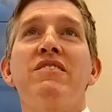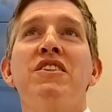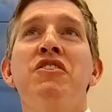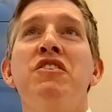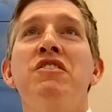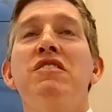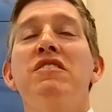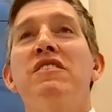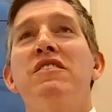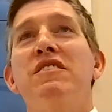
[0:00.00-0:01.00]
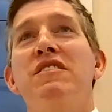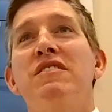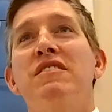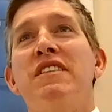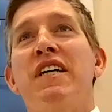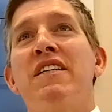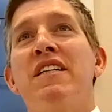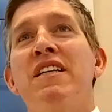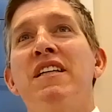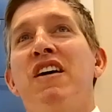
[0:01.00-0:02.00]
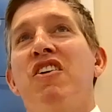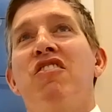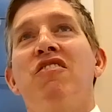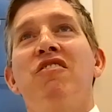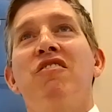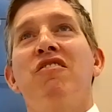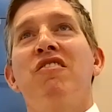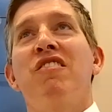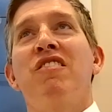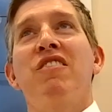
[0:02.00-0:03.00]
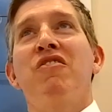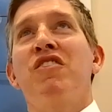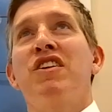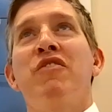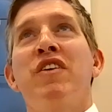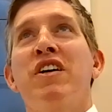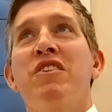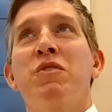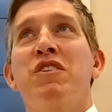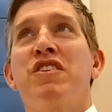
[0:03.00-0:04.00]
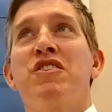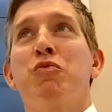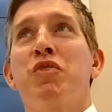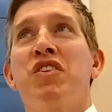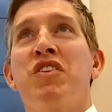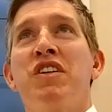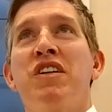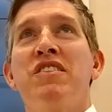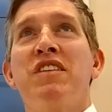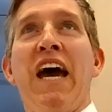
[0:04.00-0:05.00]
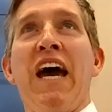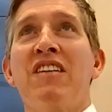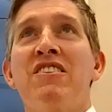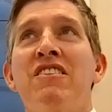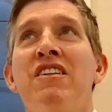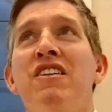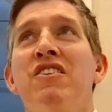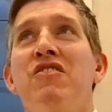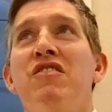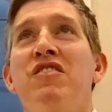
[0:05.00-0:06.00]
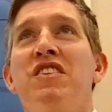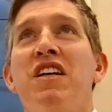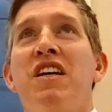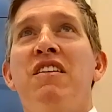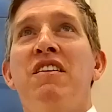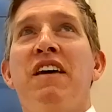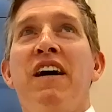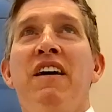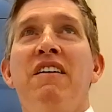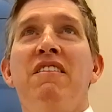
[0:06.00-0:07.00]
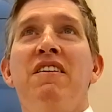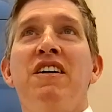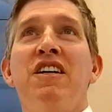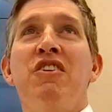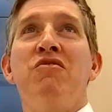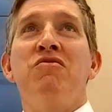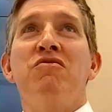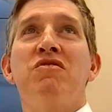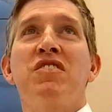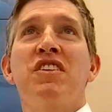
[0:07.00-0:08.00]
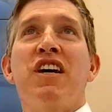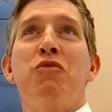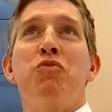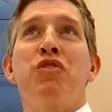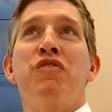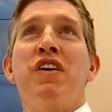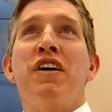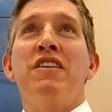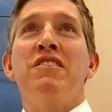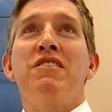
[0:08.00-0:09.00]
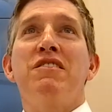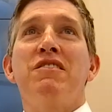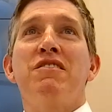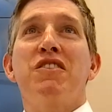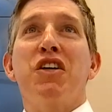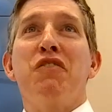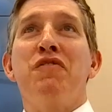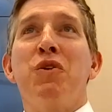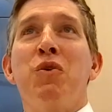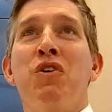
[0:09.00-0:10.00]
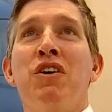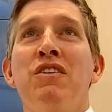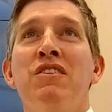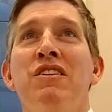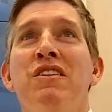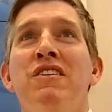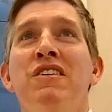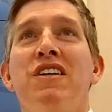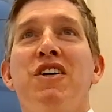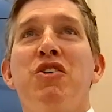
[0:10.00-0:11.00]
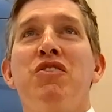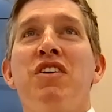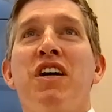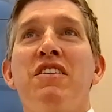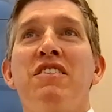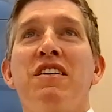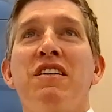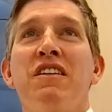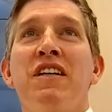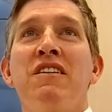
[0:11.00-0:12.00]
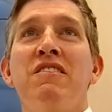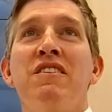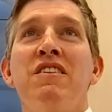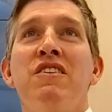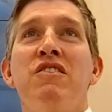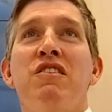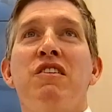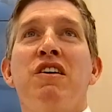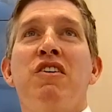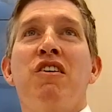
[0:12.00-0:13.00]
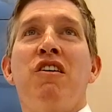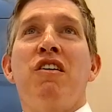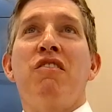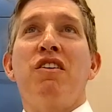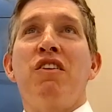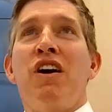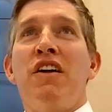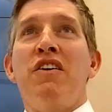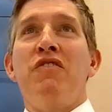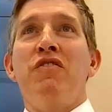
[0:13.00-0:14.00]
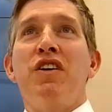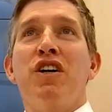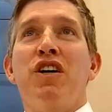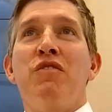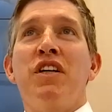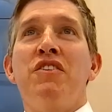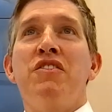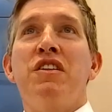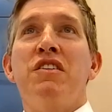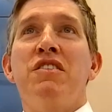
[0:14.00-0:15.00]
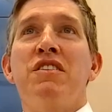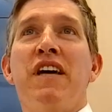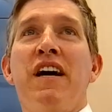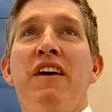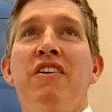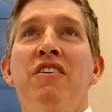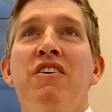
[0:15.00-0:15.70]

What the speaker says: you know, I think that with the Americans with Disabilities Act, we've seen that that provides a floor, not a ceiling. So there are a lot of accommodations that